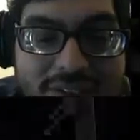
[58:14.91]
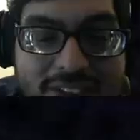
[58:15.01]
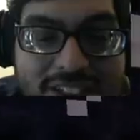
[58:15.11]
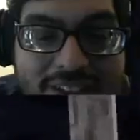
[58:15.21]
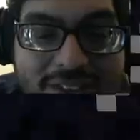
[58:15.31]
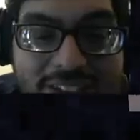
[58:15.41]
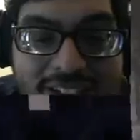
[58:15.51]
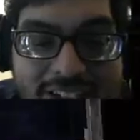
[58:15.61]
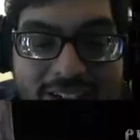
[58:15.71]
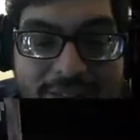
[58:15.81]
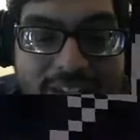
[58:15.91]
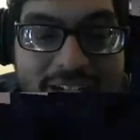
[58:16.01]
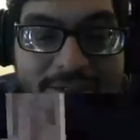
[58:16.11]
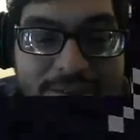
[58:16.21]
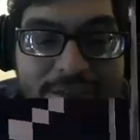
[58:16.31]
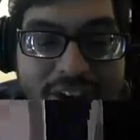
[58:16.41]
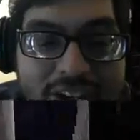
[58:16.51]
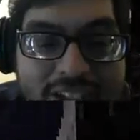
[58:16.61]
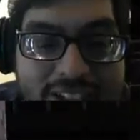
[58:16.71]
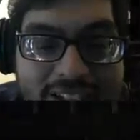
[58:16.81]
It's either a fucking
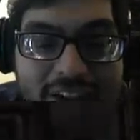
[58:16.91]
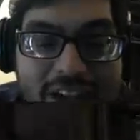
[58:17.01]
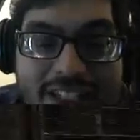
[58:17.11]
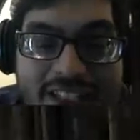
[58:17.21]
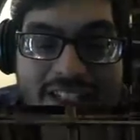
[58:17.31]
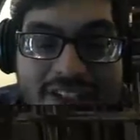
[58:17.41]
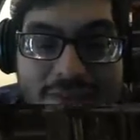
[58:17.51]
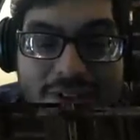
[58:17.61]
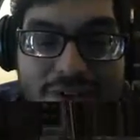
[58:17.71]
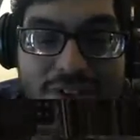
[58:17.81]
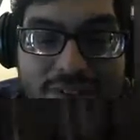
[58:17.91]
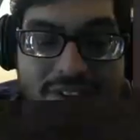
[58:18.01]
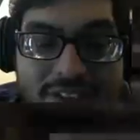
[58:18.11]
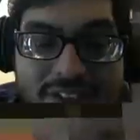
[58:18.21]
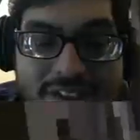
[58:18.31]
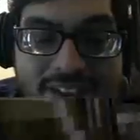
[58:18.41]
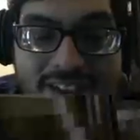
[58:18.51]
flood. Okay, this is actually a pretty cool level here.